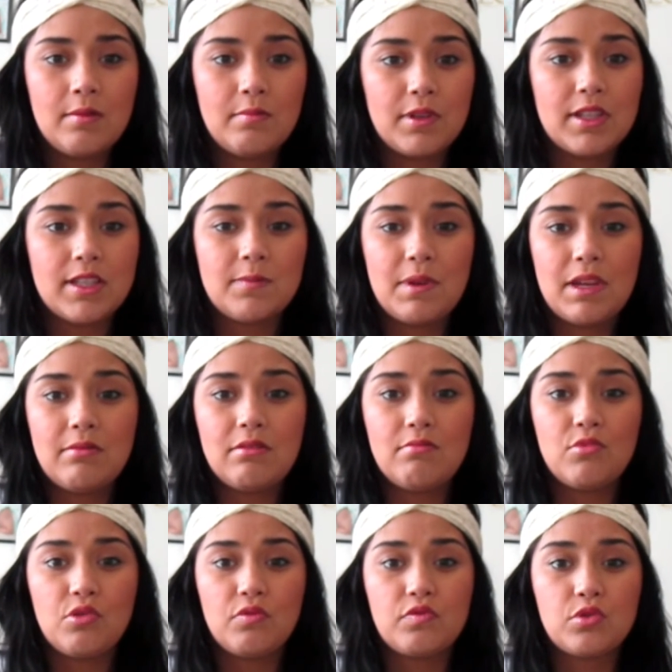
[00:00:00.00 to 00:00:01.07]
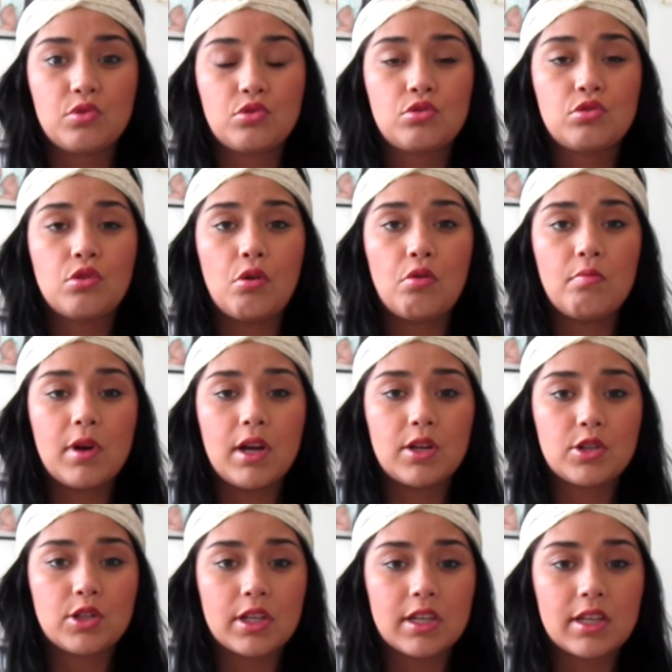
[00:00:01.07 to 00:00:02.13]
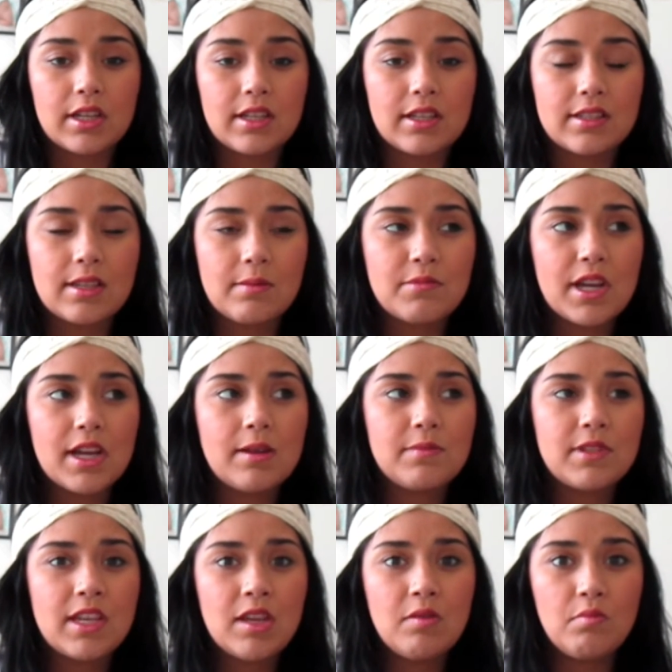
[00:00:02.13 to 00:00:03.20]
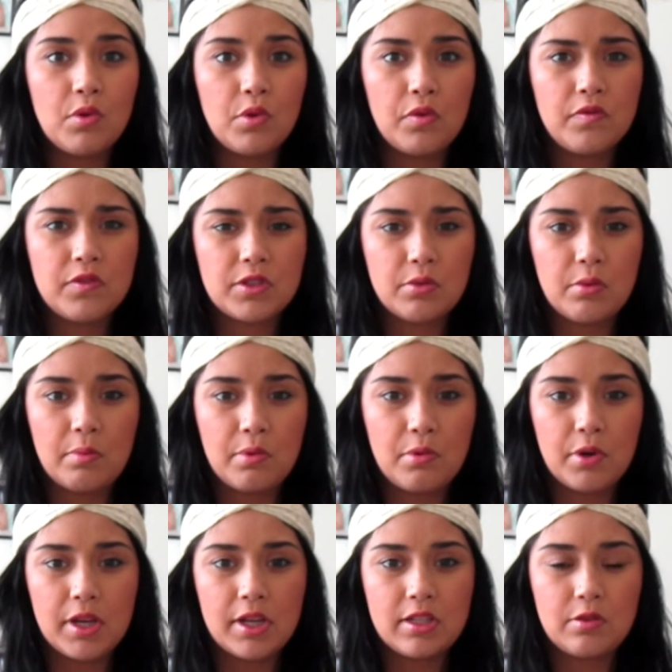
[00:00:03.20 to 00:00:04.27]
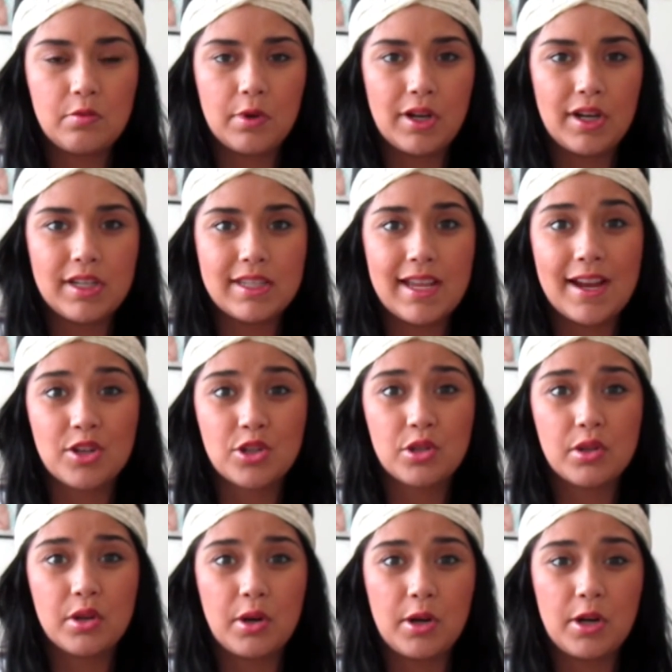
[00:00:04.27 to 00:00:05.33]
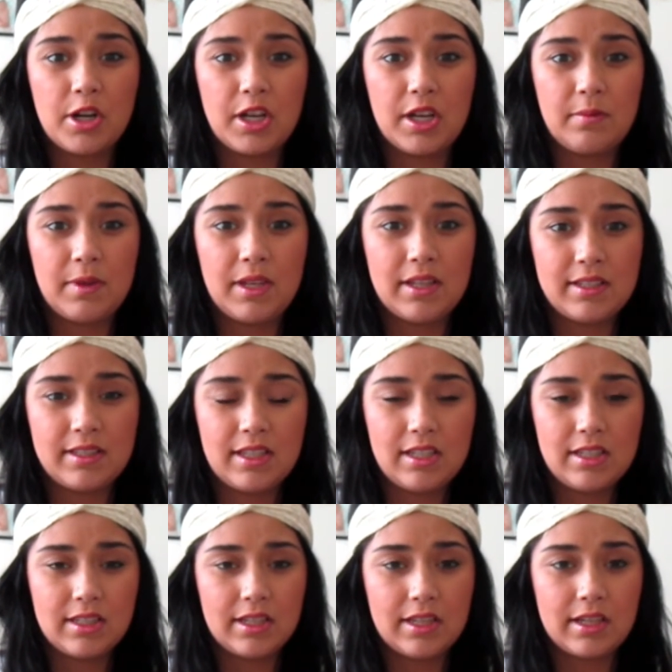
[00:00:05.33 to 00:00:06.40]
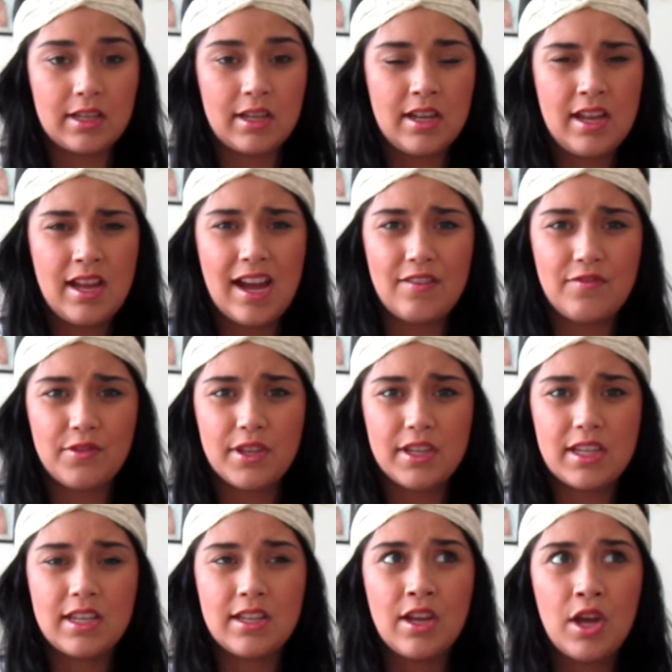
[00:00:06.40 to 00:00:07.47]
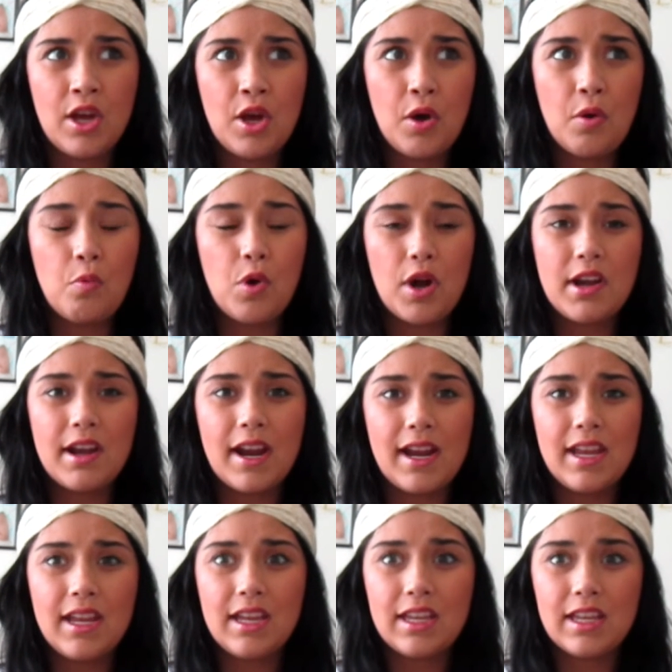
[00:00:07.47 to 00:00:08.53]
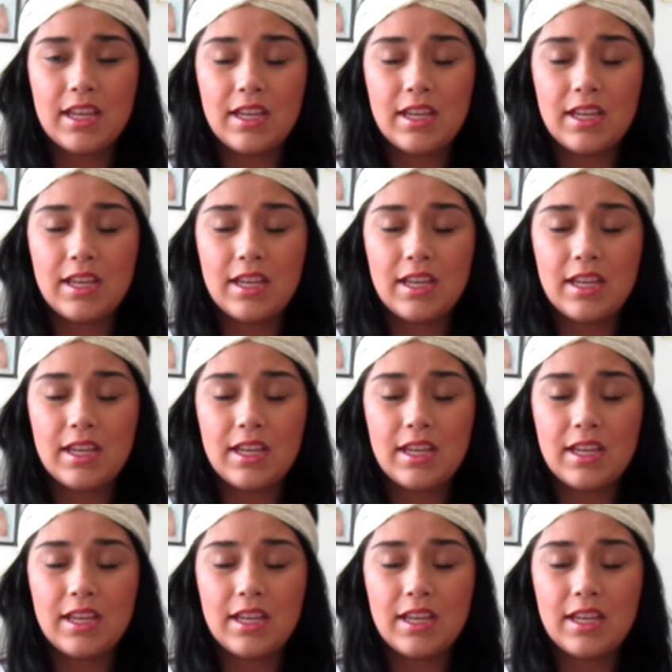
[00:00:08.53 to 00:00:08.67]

but this baby moves so much. Like, sometimes he moves to a point where it's actually hurting because he's like, I feel like I